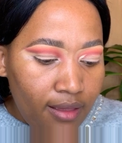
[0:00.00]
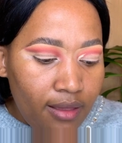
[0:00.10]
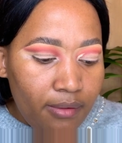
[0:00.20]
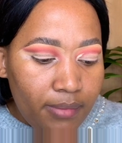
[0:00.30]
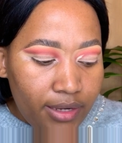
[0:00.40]

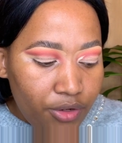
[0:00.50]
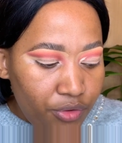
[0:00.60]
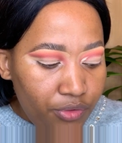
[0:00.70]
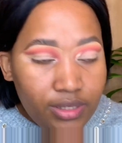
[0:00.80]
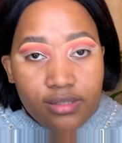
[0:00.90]
my
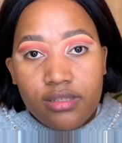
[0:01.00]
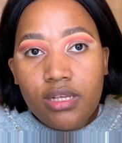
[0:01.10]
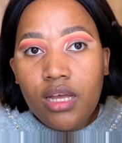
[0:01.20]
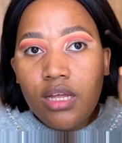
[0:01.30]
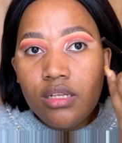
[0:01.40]
crease
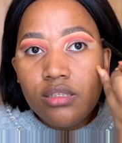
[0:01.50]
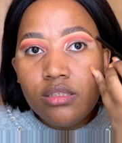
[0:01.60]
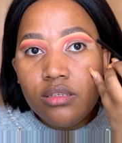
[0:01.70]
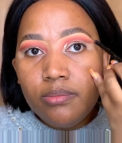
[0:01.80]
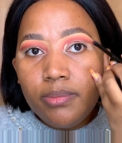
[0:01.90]

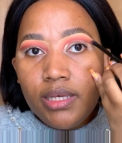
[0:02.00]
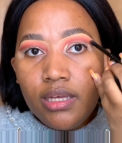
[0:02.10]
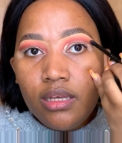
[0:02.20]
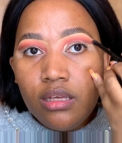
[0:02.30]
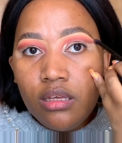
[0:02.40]
to be.